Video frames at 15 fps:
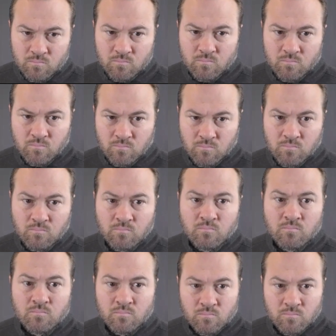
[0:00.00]

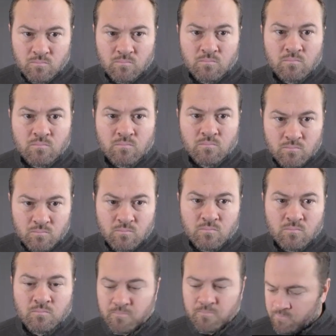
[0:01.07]

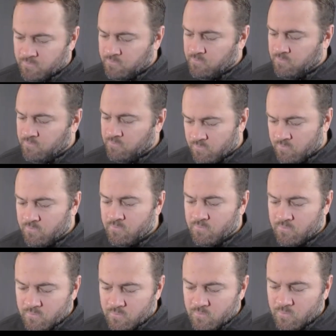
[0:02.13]

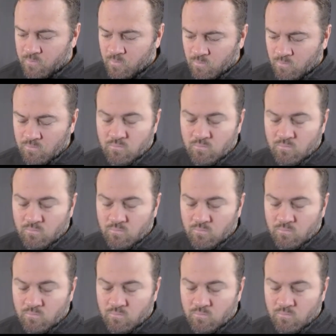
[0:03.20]
(silent)